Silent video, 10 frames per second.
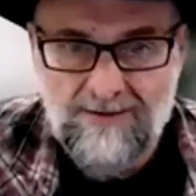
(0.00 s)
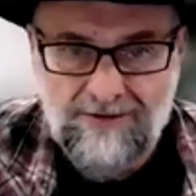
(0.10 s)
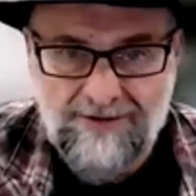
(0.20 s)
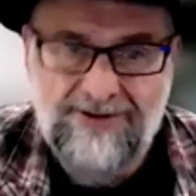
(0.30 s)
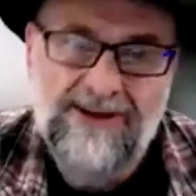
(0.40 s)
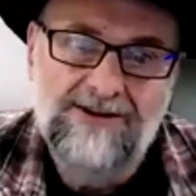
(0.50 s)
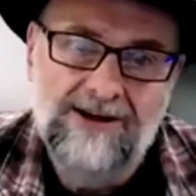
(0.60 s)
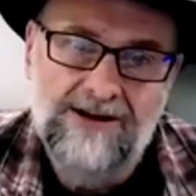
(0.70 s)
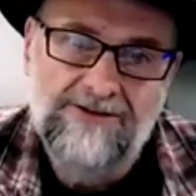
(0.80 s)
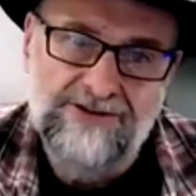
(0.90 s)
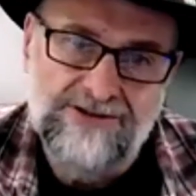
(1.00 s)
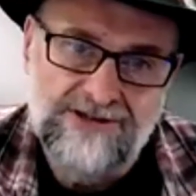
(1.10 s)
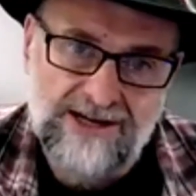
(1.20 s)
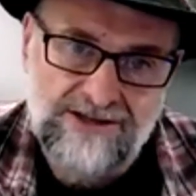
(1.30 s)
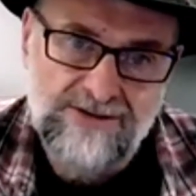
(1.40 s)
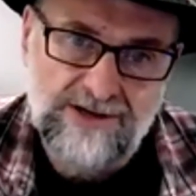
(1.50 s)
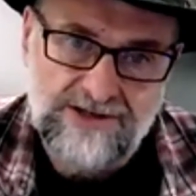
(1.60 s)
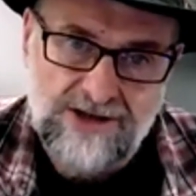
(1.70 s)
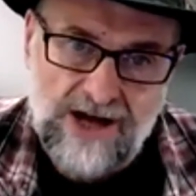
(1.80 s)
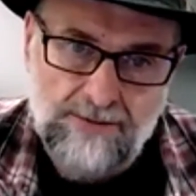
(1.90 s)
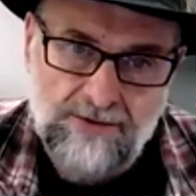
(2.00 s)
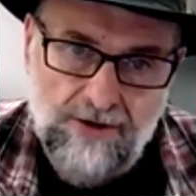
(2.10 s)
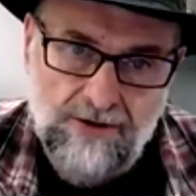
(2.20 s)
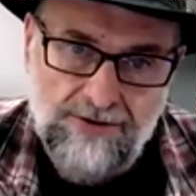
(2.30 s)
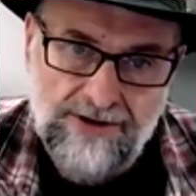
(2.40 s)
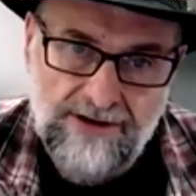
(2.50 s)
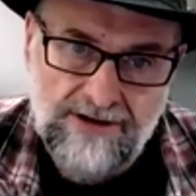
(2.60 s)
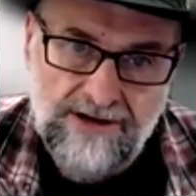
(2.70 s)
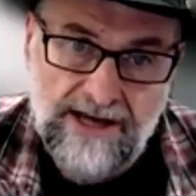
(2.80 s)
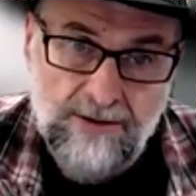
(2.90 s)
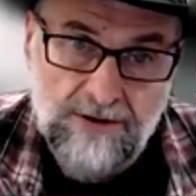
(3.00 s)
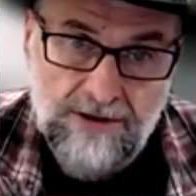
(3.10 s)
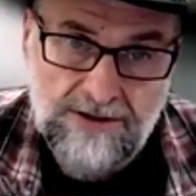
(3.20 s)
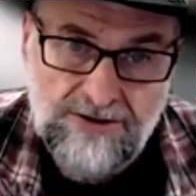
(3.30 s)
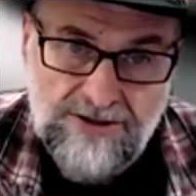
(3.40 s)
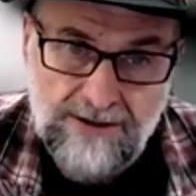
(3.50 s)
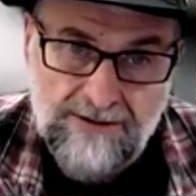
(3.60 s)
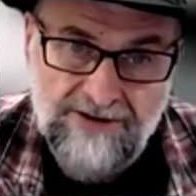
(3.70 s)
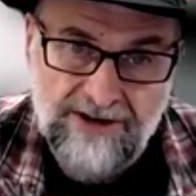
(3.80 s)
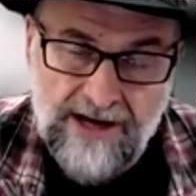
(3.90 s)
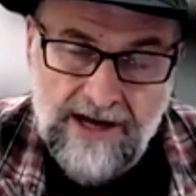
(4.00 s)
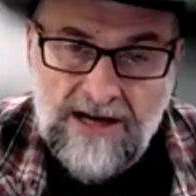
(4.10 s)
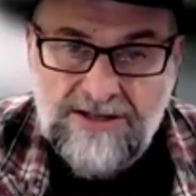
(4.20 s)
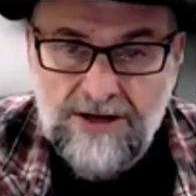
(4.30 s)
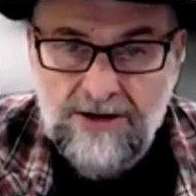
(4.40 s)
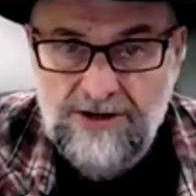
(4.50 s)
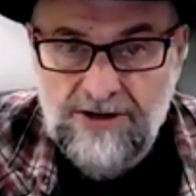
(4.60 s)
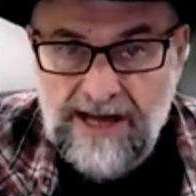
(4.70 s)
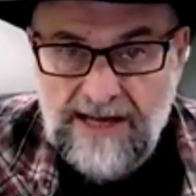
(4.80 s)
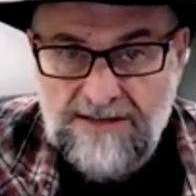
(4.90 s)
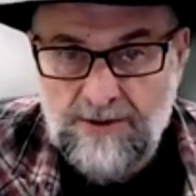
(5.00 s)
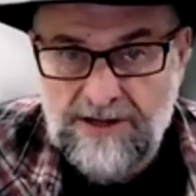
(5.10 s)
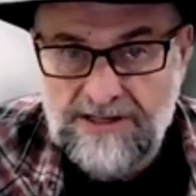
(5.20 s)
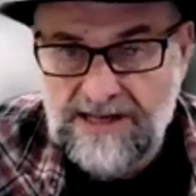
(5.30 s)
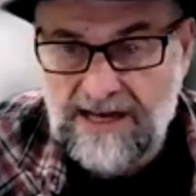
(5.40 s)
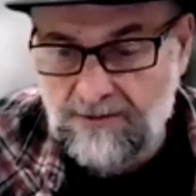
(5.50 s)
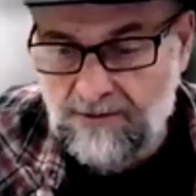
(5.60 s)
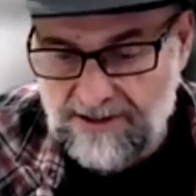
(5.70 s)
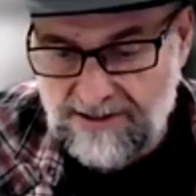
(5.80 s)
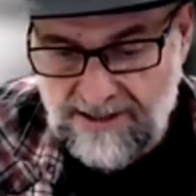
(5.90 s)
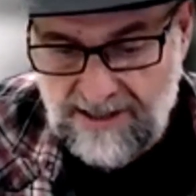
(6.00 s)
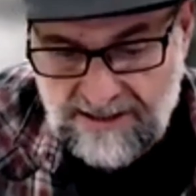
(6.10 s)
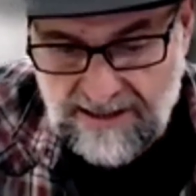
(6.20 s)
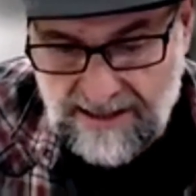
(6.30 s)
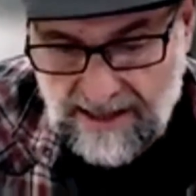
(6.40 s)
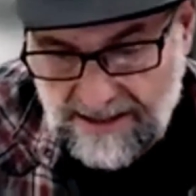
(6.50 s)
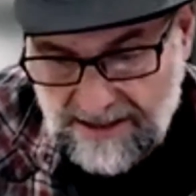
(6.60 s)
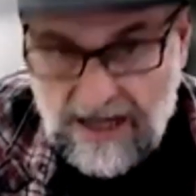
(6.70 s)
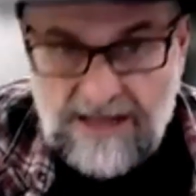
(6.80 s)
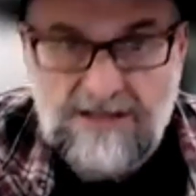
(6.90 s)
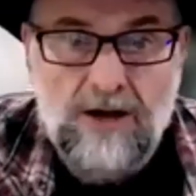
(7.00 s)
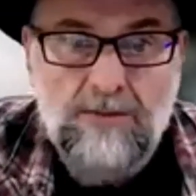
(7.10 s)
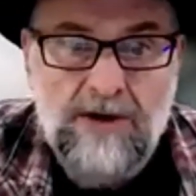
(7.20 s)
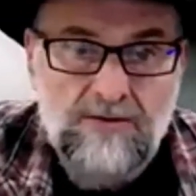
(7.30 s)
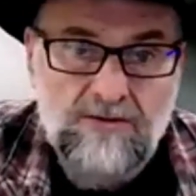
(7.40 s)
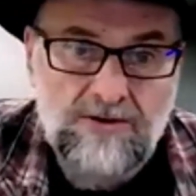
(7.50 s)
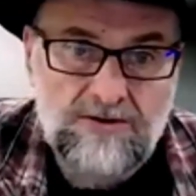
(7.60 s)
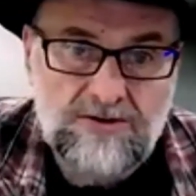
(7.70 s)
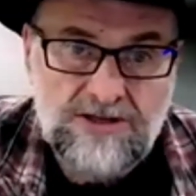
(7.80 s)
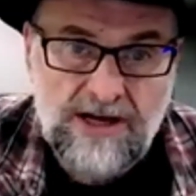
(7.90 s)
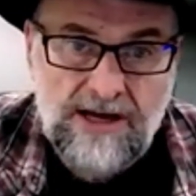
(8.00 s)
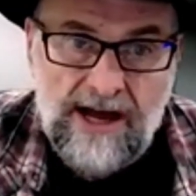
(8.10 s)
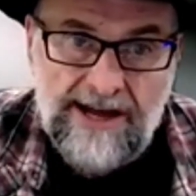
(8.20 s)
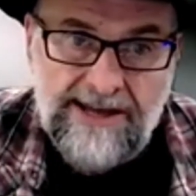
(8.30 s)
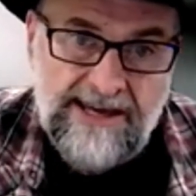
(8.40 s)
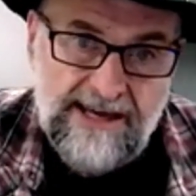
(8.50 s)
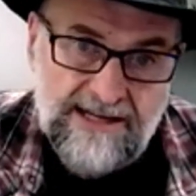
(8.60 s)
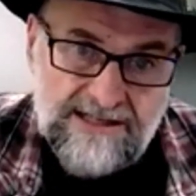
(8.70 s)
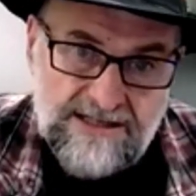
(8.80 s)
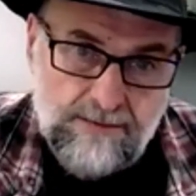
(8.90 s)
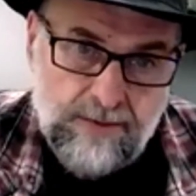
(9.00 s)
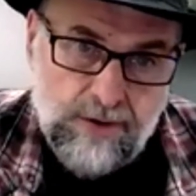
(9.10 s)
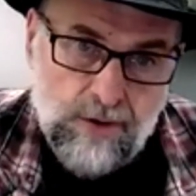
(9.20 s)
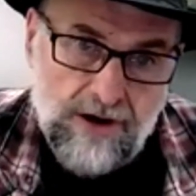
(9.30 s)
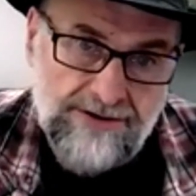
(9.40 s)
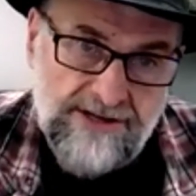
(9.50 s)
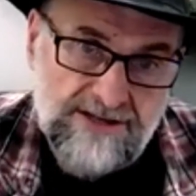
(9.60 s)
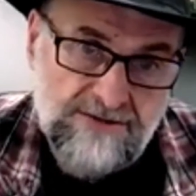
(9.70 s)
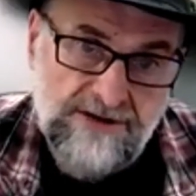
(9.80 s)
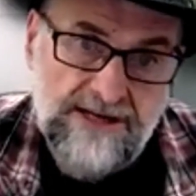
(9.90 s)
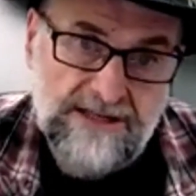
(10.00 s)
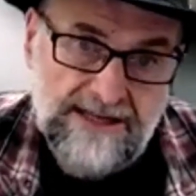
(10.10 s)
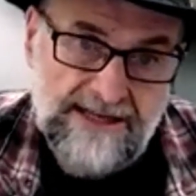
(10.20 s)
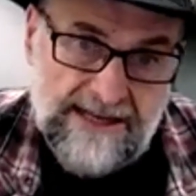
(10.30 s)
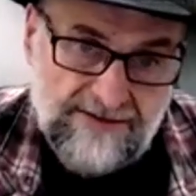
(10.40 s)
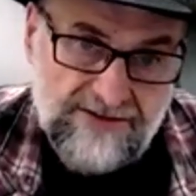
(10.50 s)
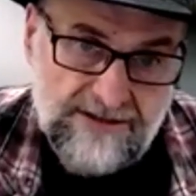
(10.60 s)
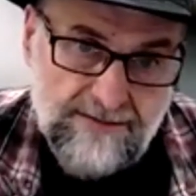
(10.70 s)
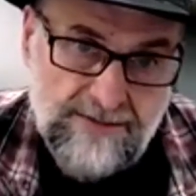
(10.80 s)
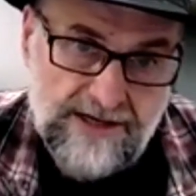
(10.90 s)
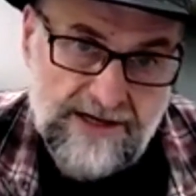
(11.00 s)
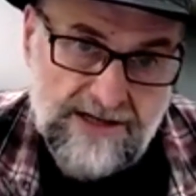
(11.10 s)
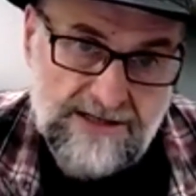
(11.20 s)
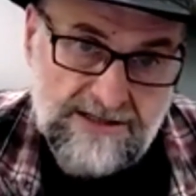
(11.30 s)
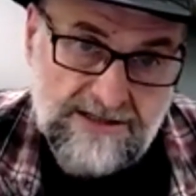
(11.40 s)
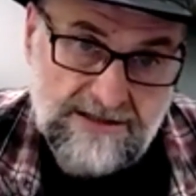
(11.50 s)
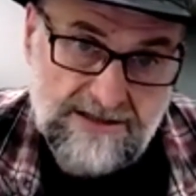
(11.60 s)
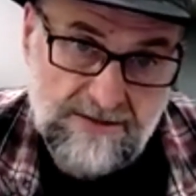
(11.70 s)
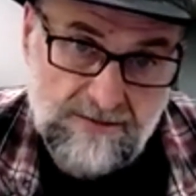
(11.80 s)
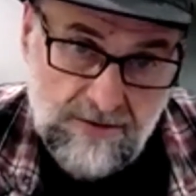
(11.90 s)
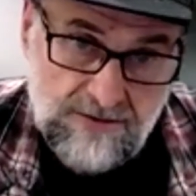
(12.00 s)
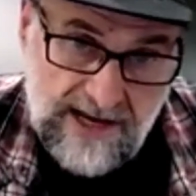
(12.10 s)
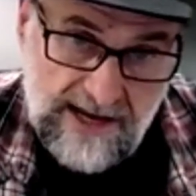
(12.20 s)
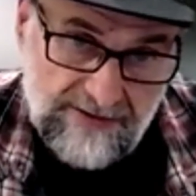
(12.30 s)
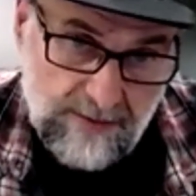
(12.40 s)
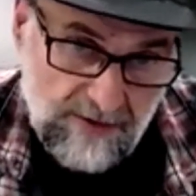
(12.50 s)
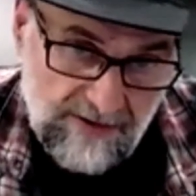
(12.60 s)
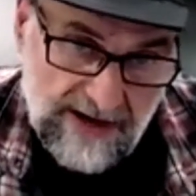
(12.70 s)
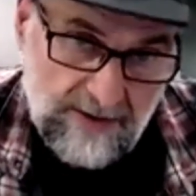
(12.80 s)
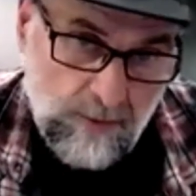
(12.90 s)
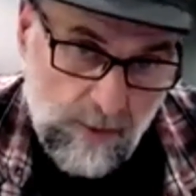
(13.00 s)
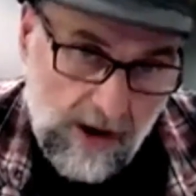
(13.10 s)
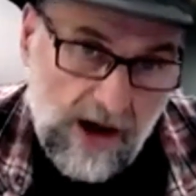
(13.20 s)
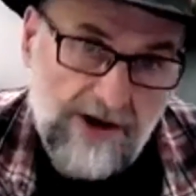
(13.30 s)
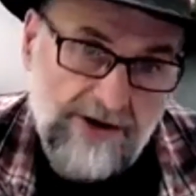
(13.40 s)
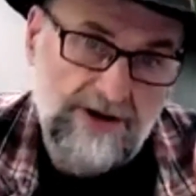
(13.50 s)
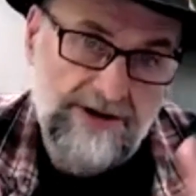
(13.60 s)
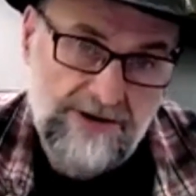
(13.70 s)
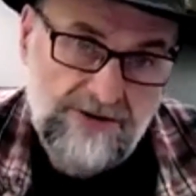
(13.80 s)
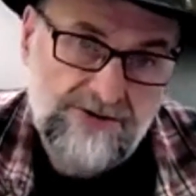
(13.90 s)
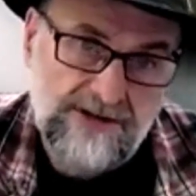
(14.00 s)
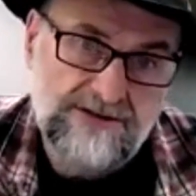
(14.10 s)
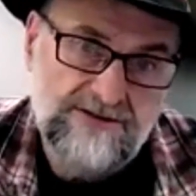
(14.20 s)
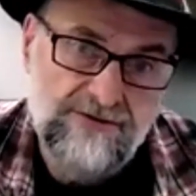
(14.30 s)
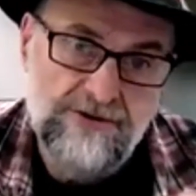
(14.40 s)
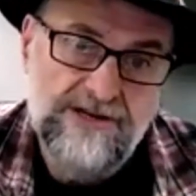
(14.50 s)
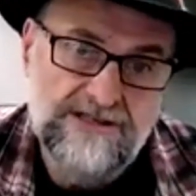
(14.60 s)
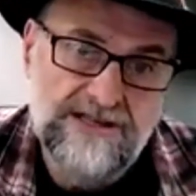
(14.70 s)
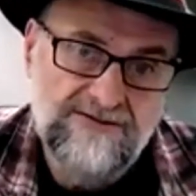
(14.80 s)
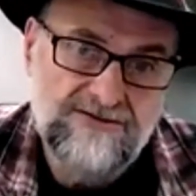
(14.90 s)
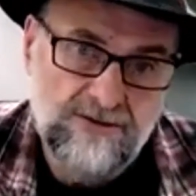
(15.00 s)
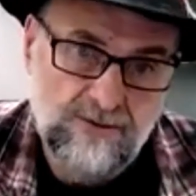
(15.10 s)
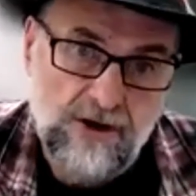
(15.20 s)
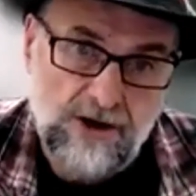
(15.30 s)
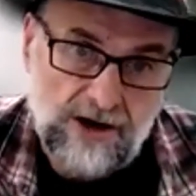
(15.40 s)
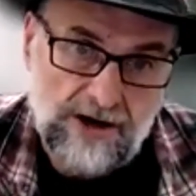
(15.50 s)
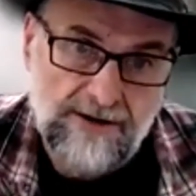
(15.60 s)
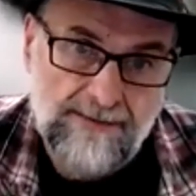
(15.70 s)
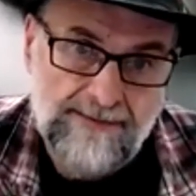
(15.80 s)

will figure out if it's got too much top growth, right, and it will lose some of it. So in your case, what it said was, geez, I just lost all my roots. I can't support these green leaves because the roots have to provide water and nutrients for these leaves to work.